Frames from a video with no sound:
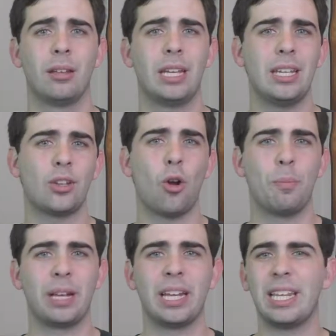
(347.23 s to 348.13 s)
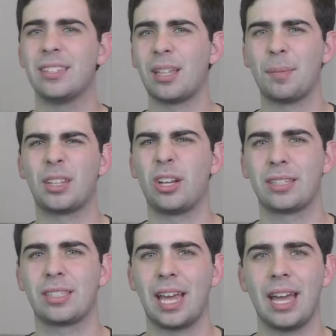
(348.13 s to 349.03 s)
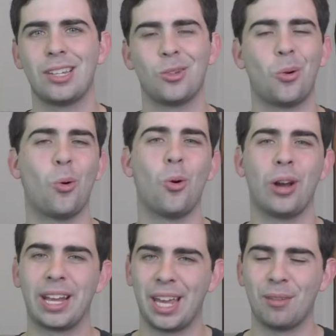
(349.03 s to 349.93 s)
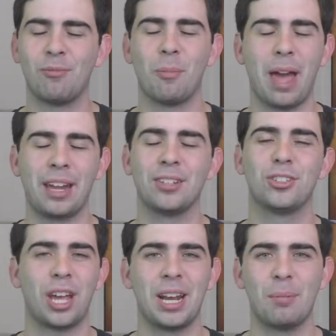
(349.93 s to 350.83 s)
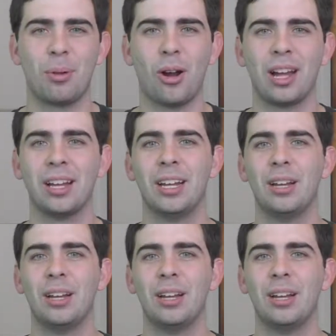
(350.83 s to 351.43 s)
Here's hoping it is something like Skate or, again, for Matt, Jade Empire.